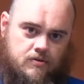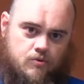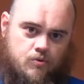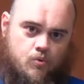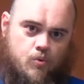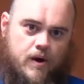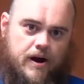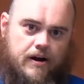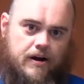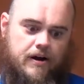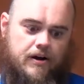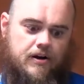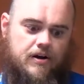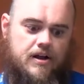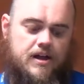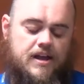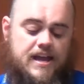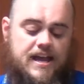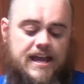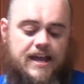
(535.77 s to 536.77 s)
where
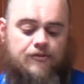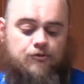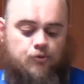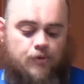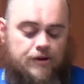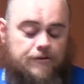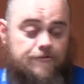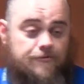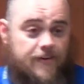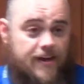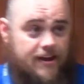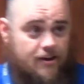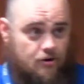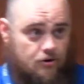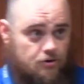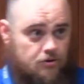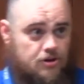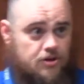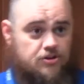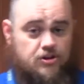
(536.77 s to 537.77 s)
if we
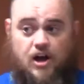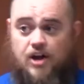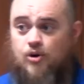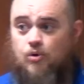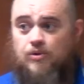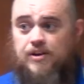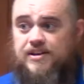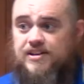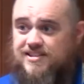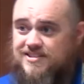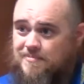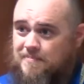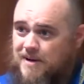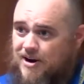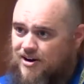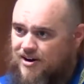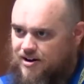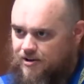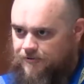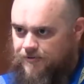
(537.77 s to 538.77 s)
fail, not only does
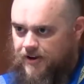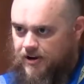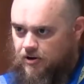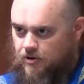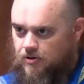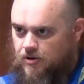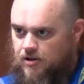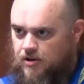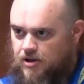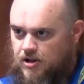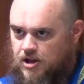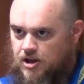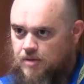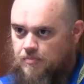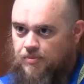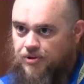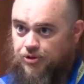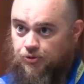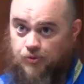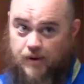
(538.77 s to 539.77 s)
America fail,
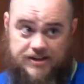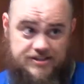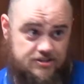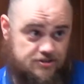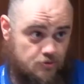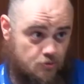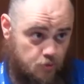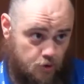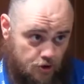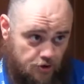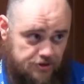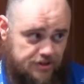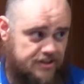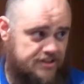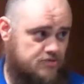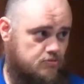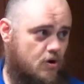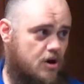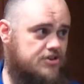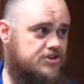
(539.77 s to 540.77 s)
but the rest of the world that
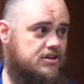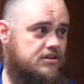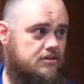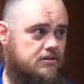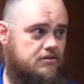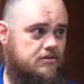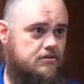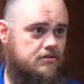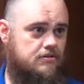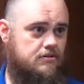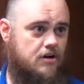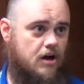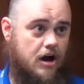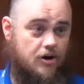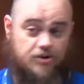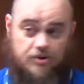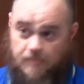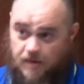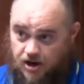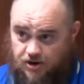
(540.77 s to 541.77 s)
is watching our
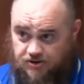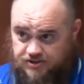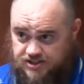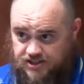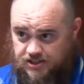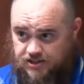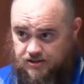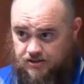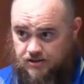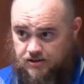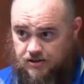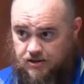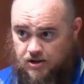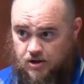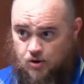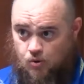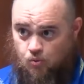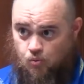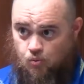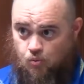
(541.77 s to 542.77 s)
democracy,
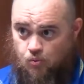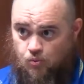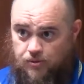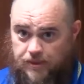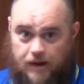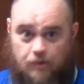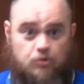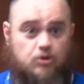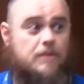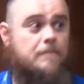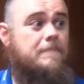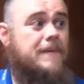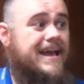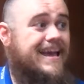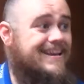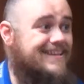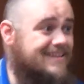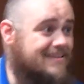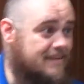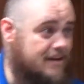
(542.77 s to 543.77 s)
they will
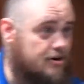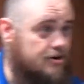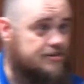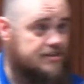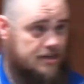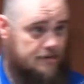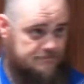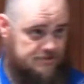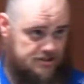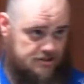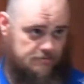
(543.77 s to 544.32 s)
abandon their attempts at